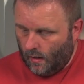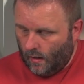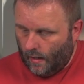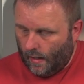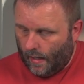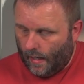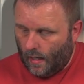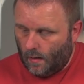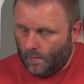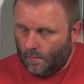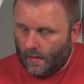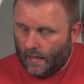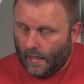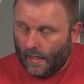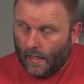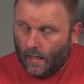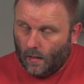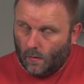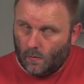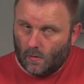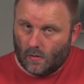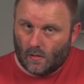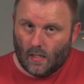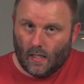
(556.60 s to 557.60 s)
how many
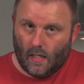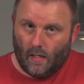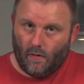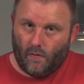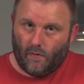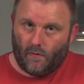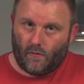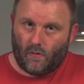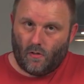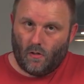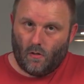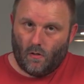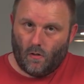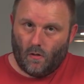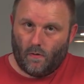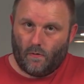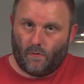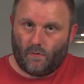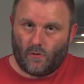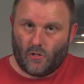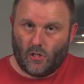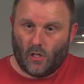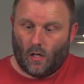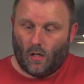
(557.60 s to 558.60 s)
hours left
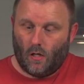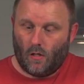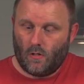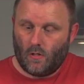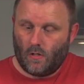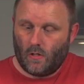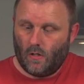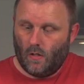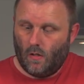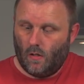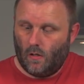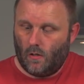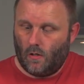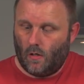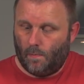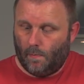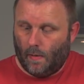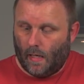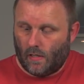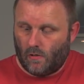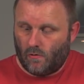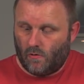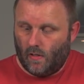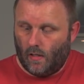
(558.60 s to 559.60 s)
of charge, your
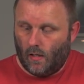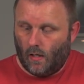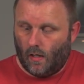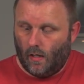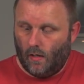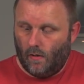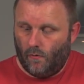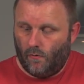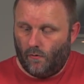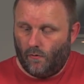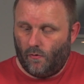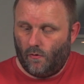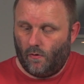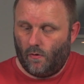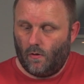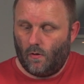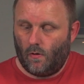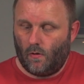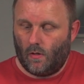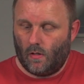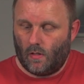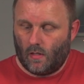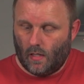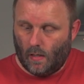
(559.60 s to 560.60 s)
battery life,
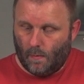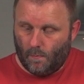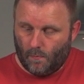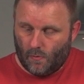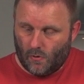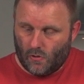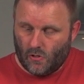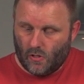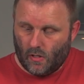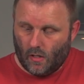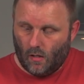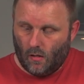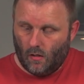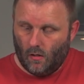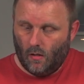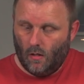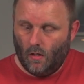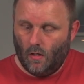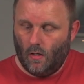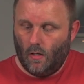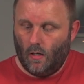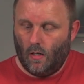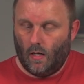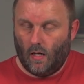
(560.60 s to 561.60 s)
your temperature,
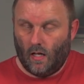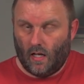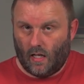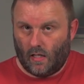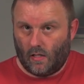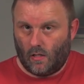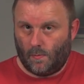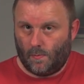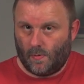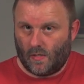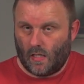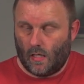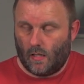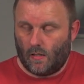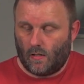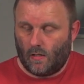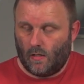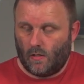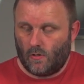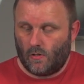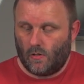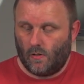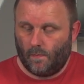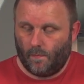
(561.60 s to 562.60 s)
and your
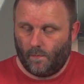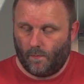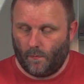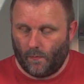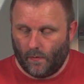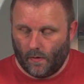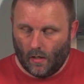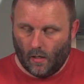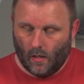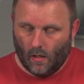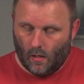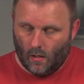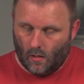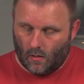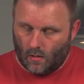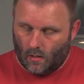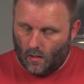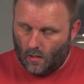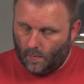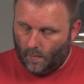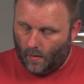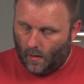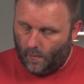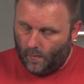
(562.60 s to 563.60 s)
percentage. So
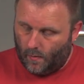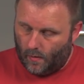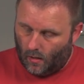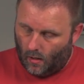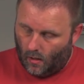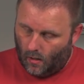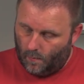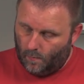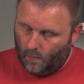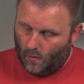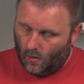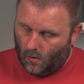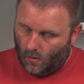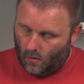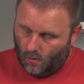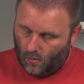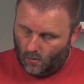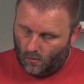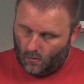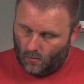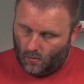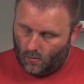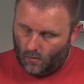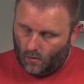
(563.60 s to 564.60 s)
at the moment I'm
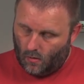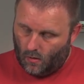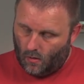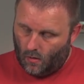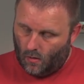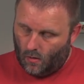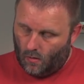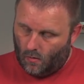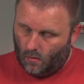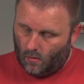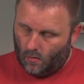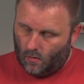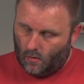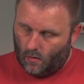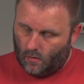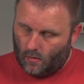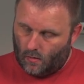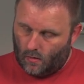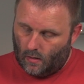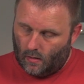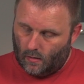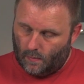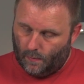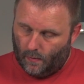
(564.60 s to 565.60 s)
on,
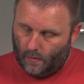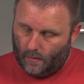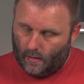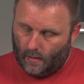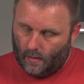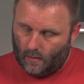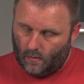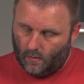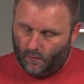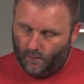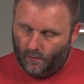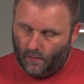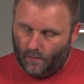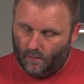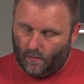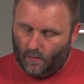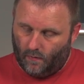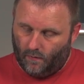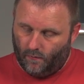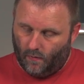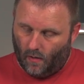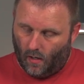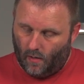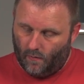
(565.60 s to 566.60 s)
let's put it down to
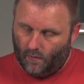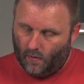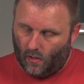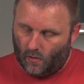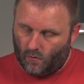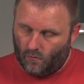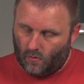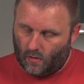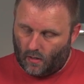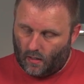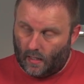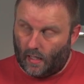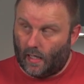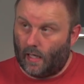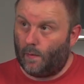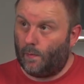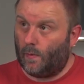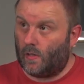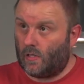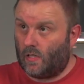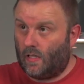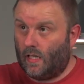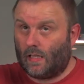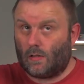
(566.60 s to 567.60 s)
5500K,
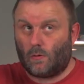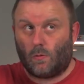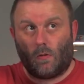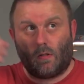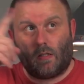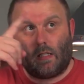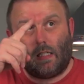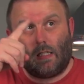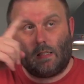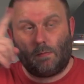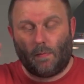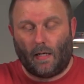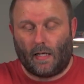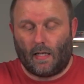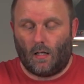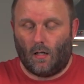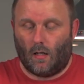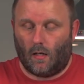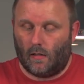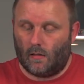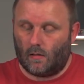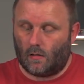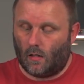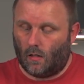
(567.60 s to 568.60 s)
which that's what these main
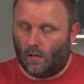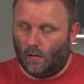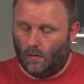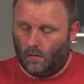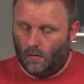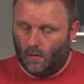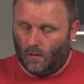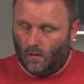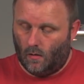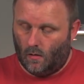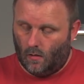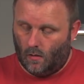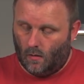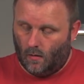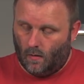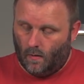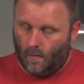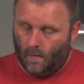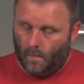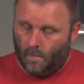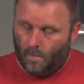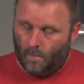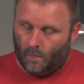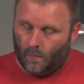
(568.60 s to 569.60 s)
lights are.
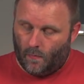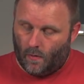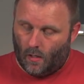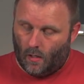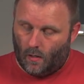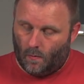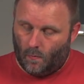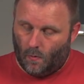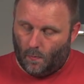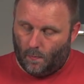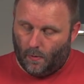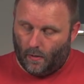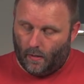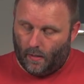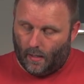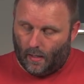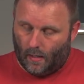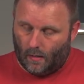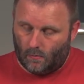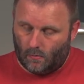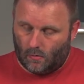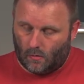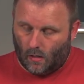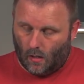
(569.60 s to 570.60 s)
And then we'll put it
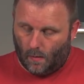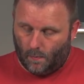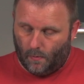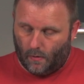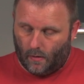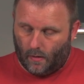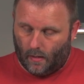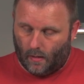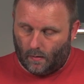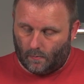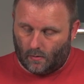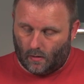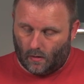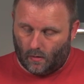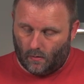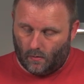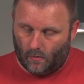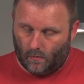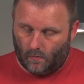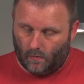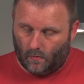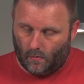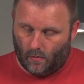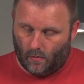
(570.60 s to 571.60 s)
up, start putting it up. So